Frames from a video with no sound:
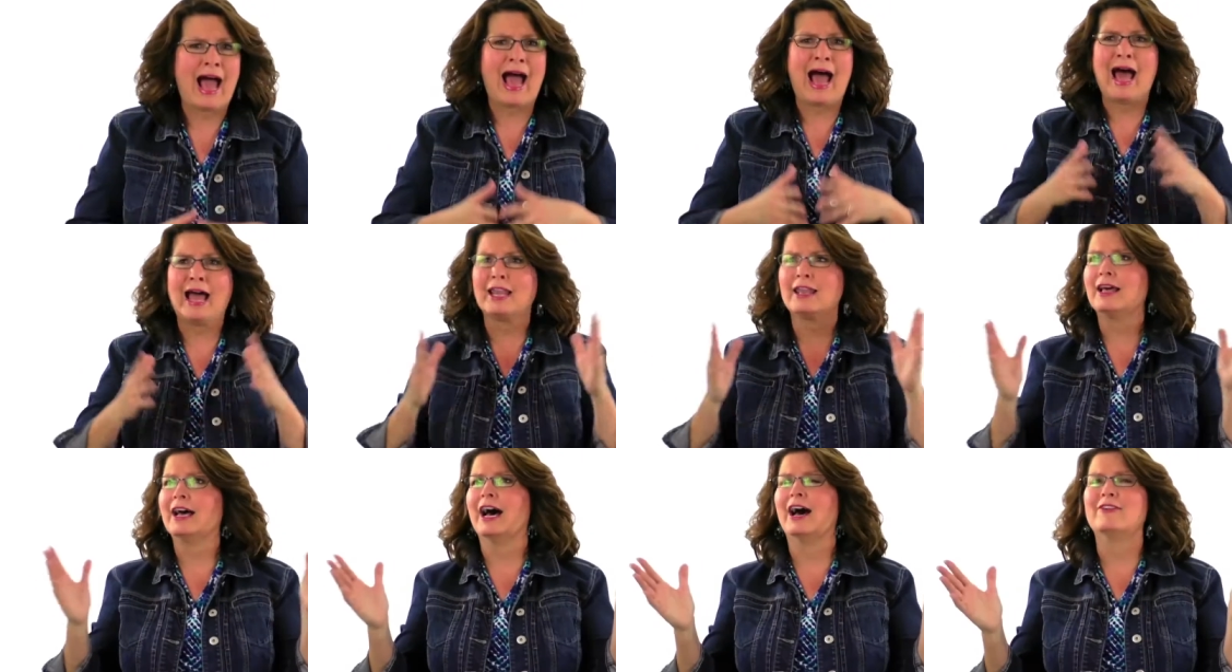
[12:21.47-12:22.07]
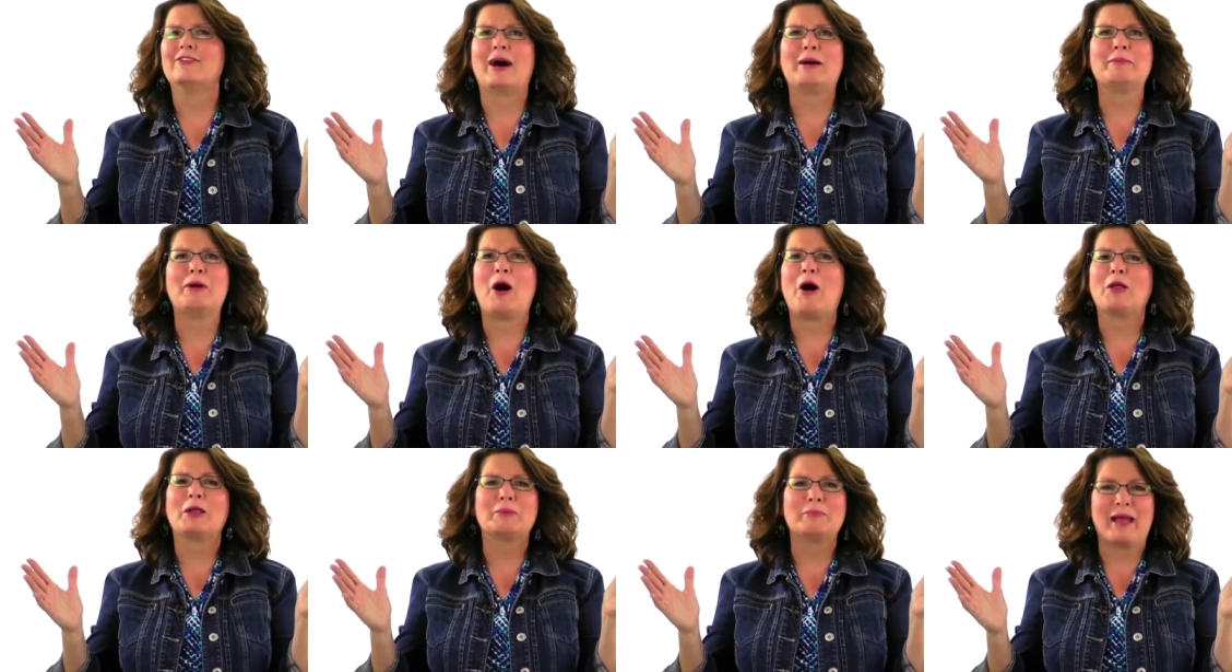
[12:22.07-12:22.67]
I'm
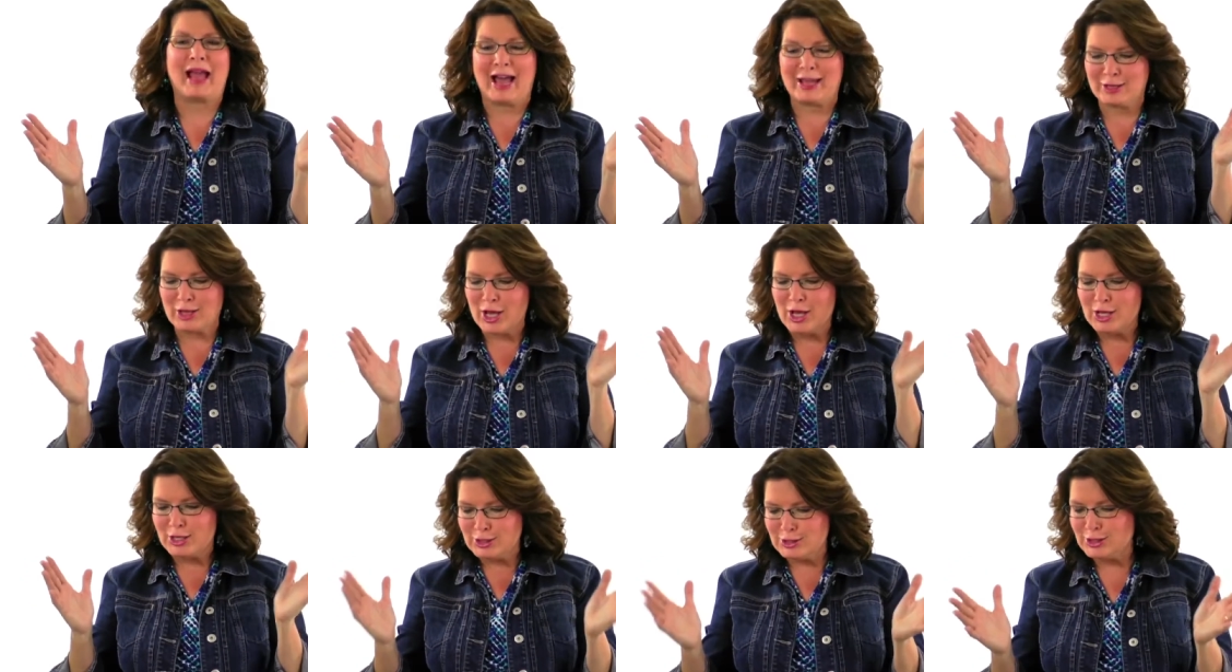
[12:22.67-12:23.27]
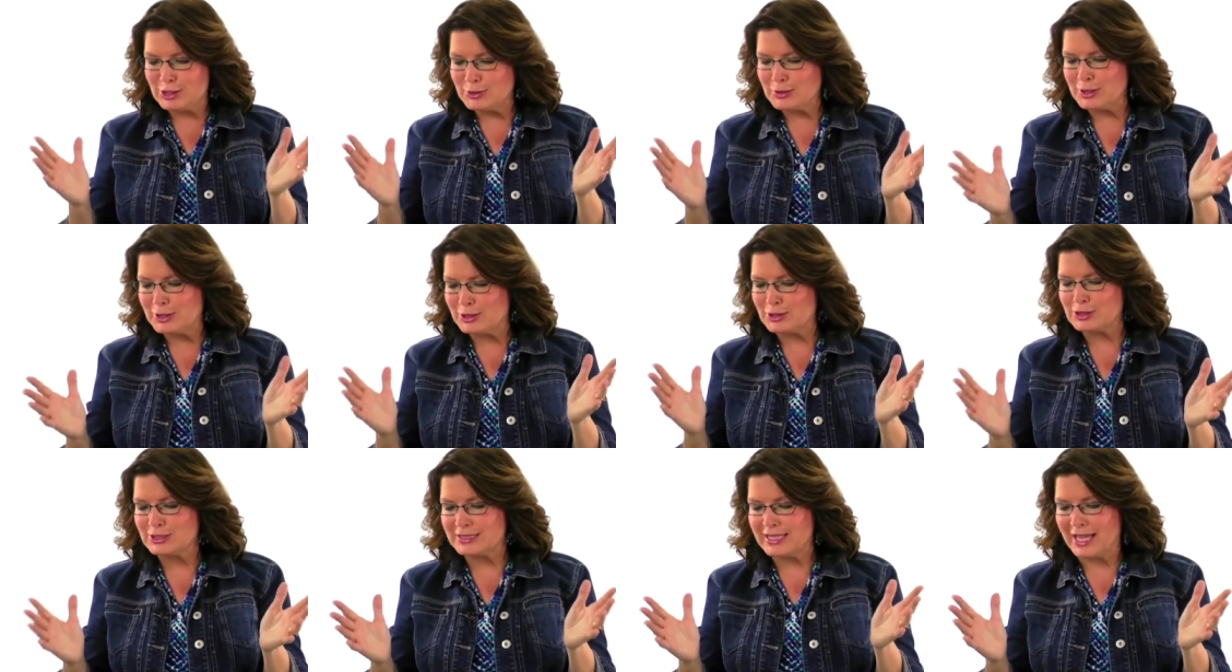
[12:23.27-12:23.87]
all about do it
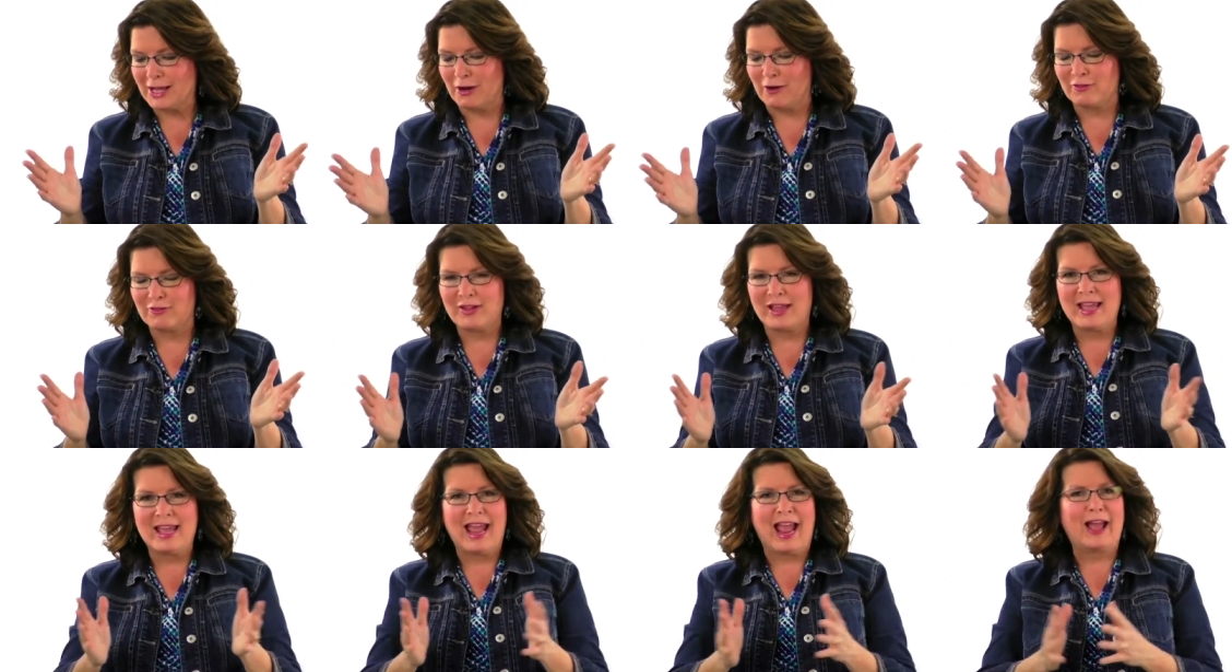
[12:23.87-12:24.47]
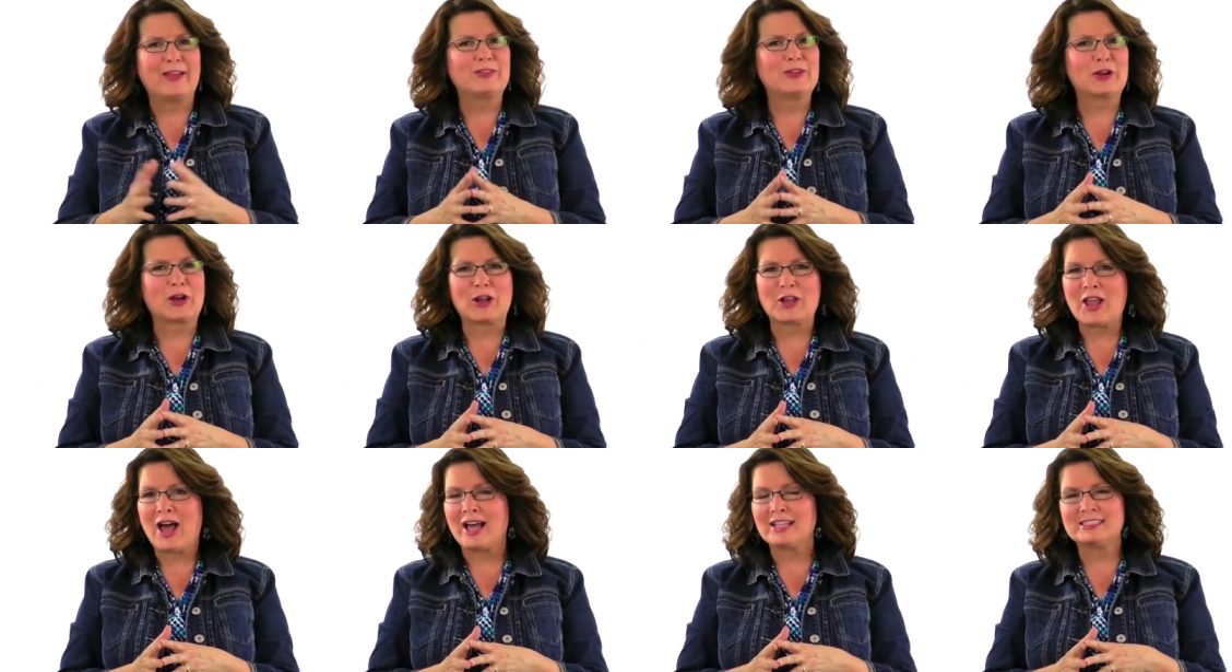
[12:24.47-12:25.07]
yourself. And there
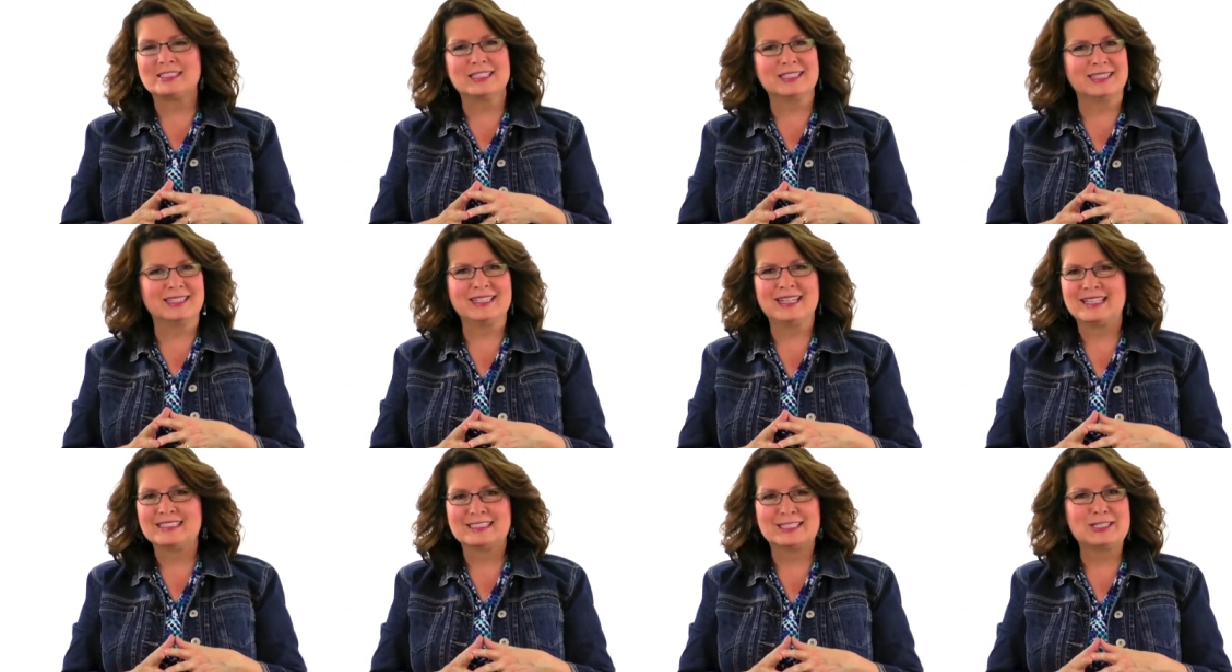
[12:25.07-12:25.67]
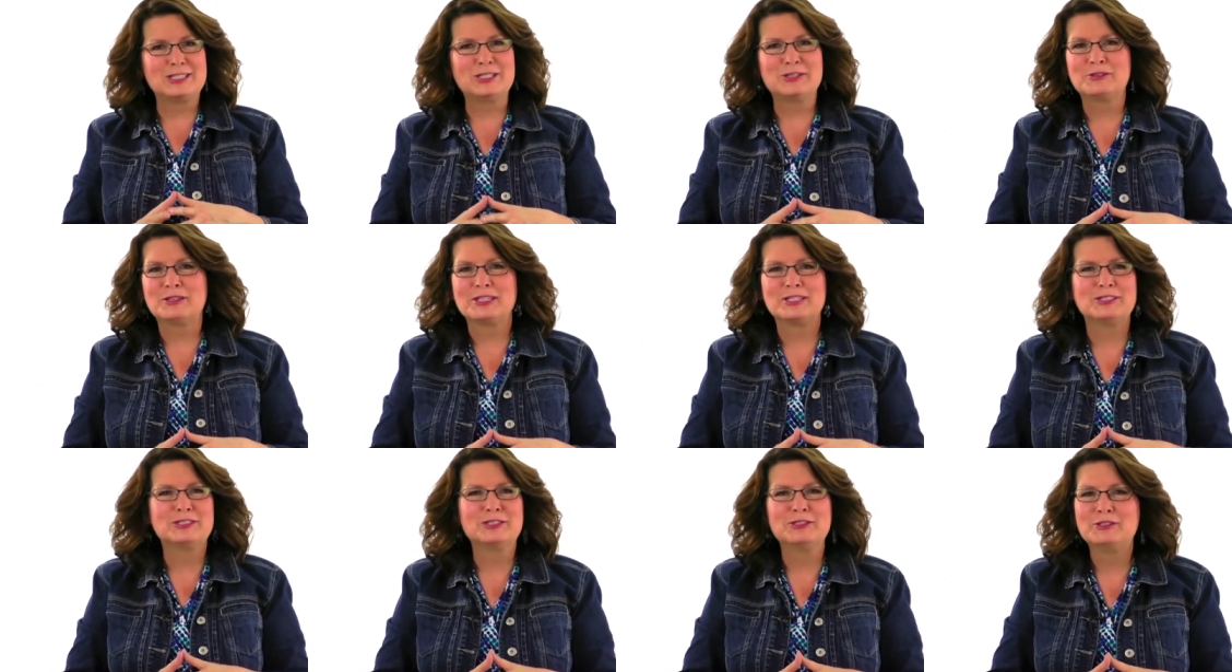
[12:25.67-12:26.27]
are lots of things that you
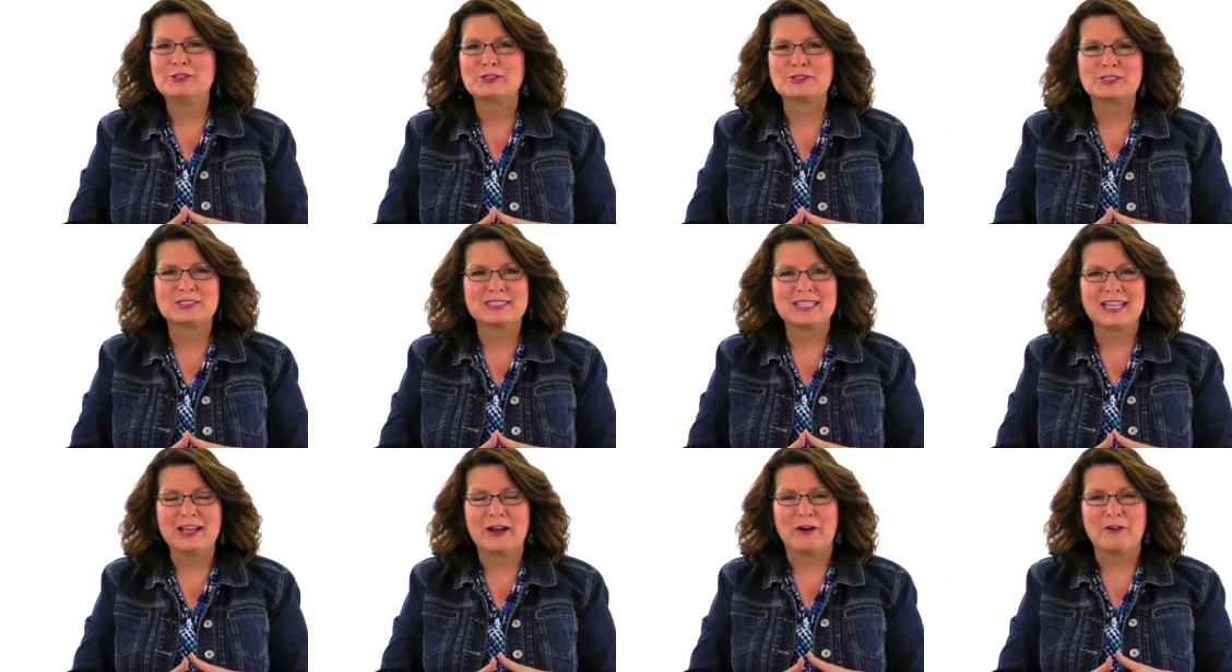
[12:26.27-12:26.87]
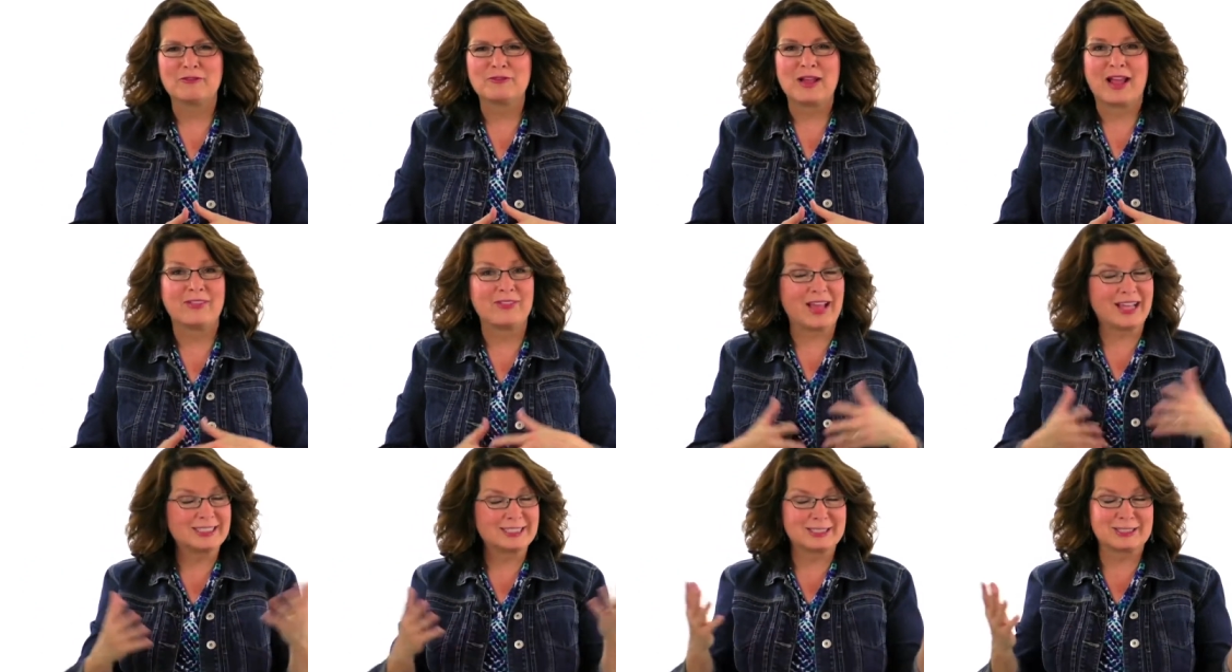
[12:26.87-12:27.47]
can do yourself. And
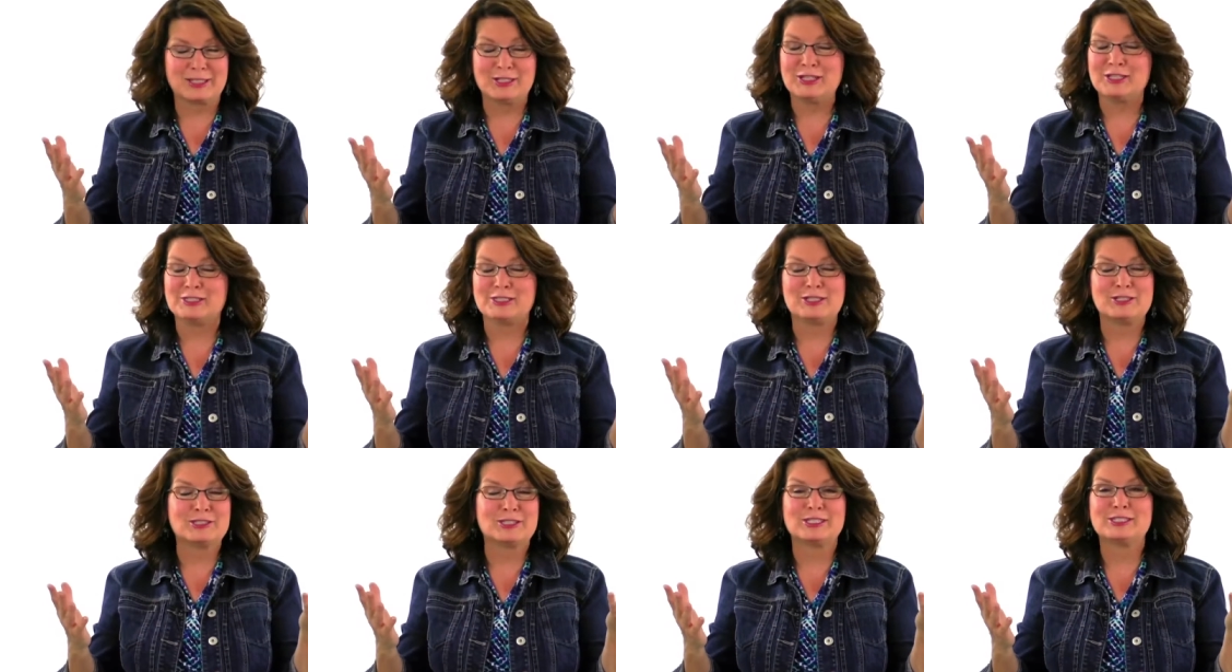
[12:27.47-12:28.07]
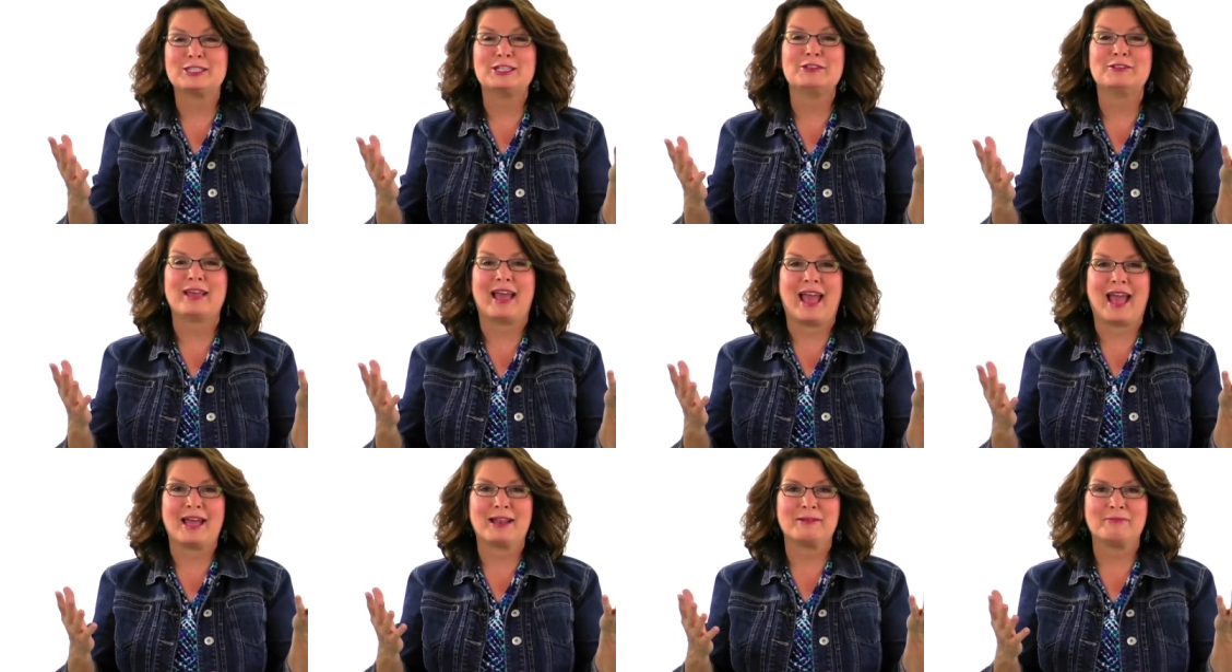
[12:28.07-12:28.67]
that's good, and you should do
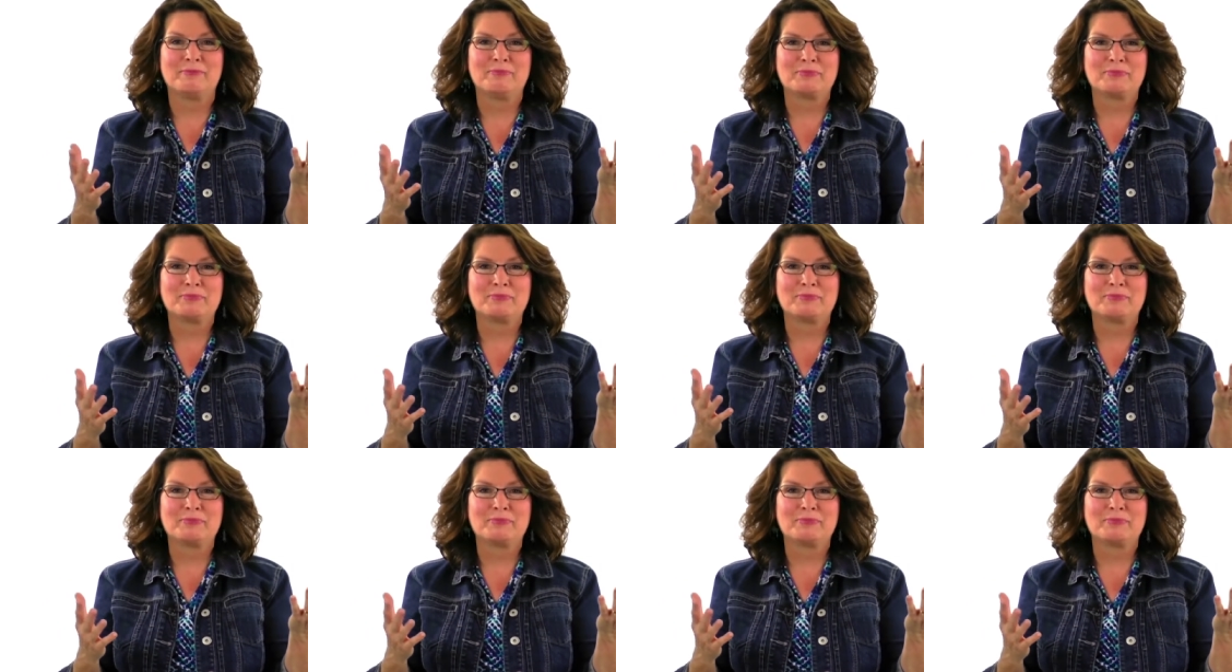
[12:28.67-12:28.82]
that.